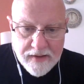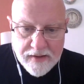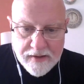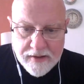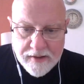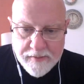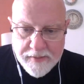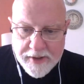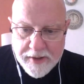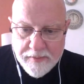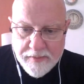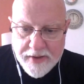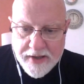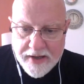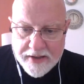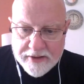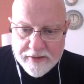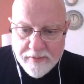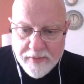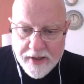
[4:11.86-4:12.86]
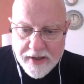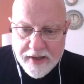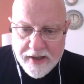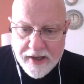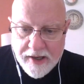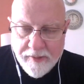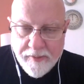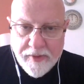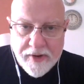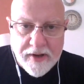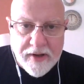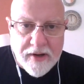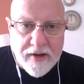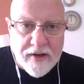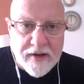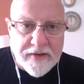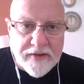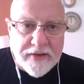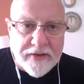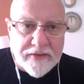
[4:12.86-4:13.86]
Let me get back to my camera
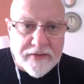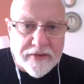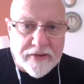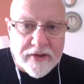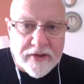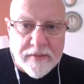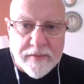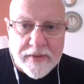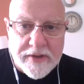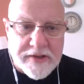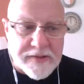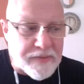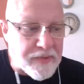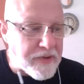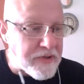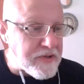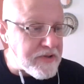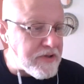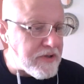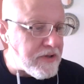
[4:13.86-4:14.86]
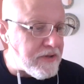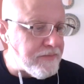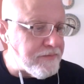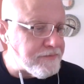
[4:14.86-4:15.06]
here because I was looking at my spreadsheet.